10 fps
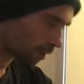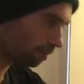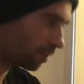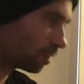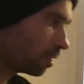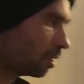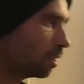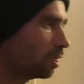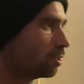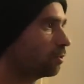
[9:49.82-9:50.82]
But
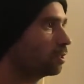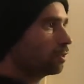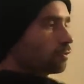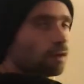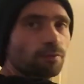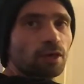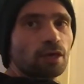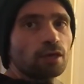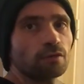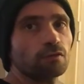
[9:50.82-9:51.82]
doing this up
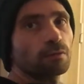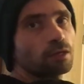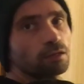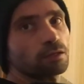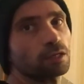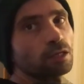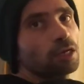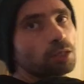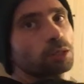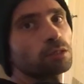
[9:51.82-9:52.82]
here to make the
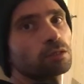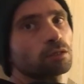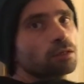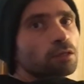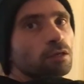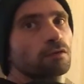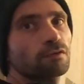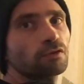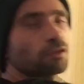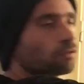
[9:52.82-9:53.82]
connection,
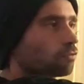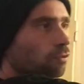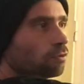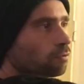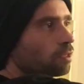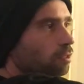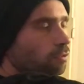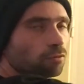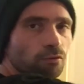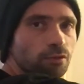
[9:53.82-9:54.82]
it's too weak.
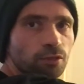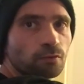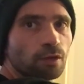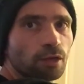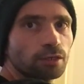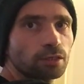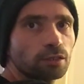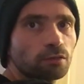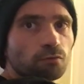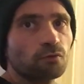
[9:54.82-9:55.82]
It's not going to work.
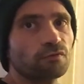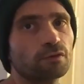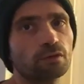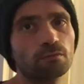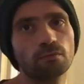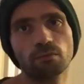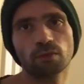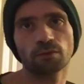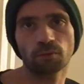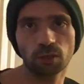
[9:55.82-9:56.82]
It's more of an
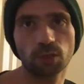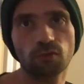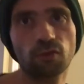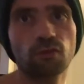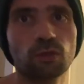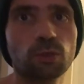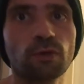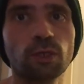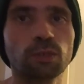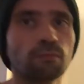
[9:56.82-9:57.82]
emergency
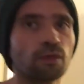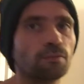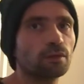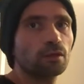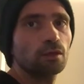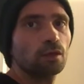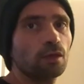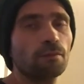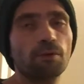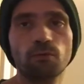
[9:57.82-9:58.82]
situation maybe.
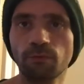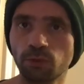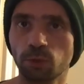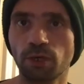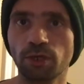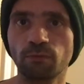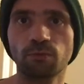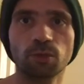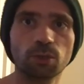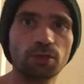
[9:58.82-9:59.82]
But when we're training, when
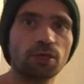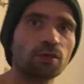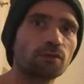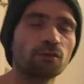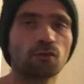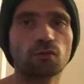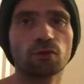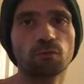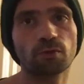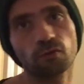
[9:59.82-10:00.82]
we're trying to get things as
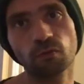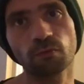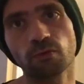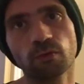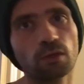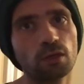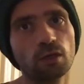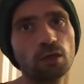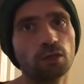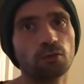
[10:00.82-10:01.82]
good as possible,
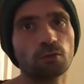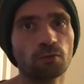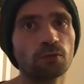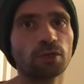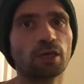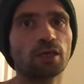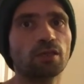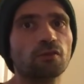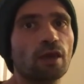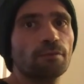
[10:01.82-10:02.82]
you don't want to get in
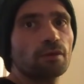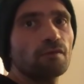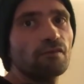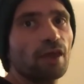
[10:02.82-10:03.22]
this habit of